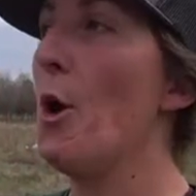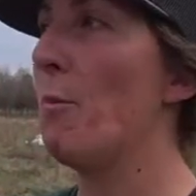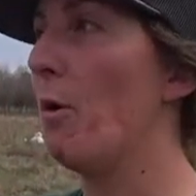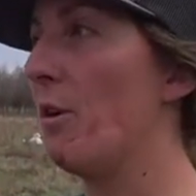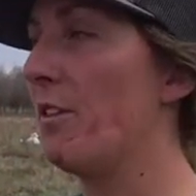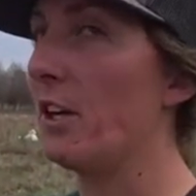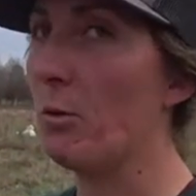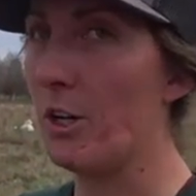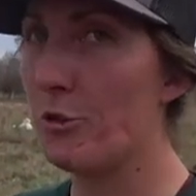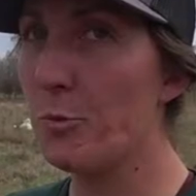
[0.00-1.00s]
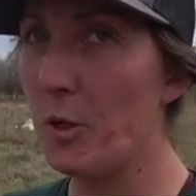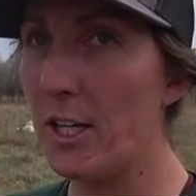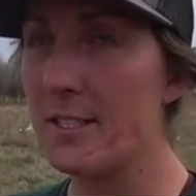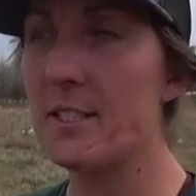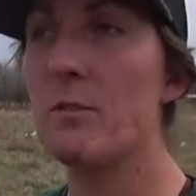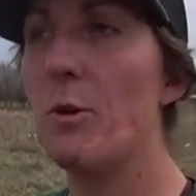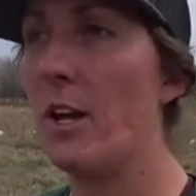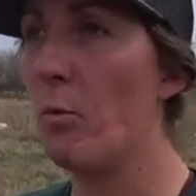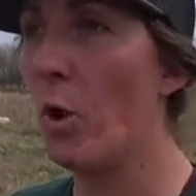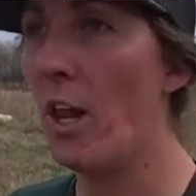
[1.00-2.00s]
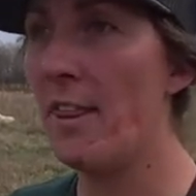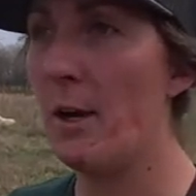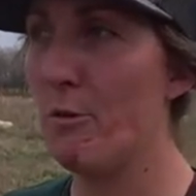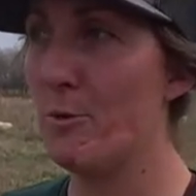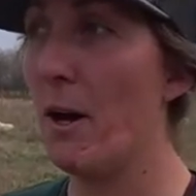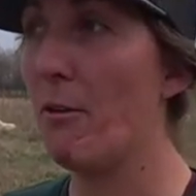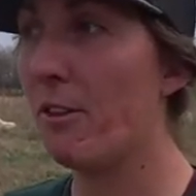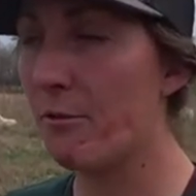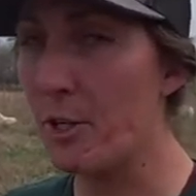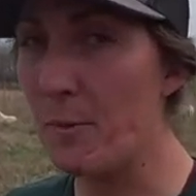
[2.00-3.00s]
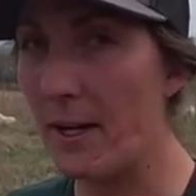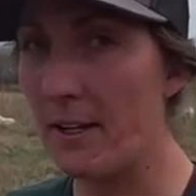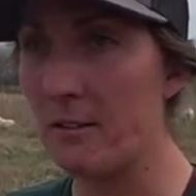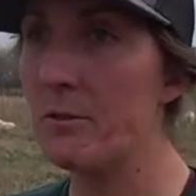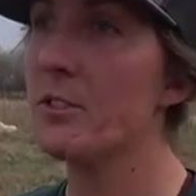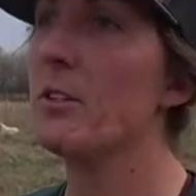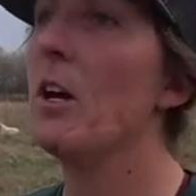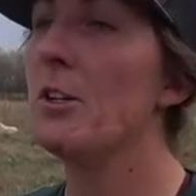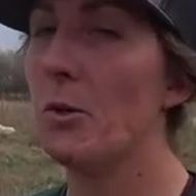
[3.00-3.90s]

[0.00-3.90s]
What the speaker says: But with the quadruplets, we had one that was about 3 pounds,